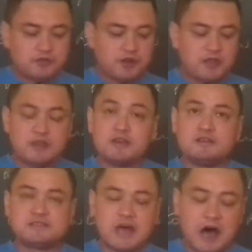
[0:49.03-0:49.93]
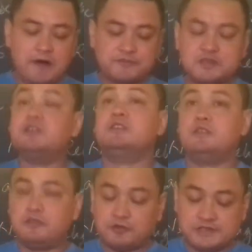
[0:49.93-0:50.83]
3 years
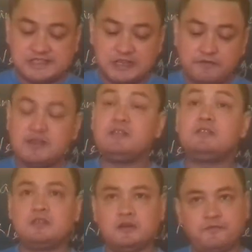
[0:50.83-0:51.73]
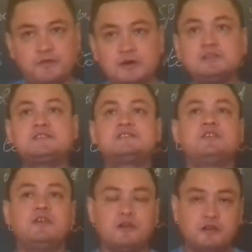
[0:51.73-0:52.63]
after receiving the first
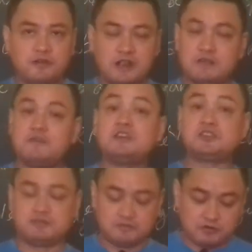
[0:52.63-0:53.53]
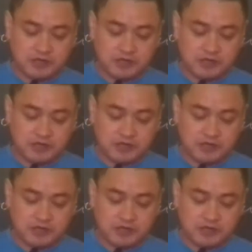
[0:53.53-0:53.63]
revelation.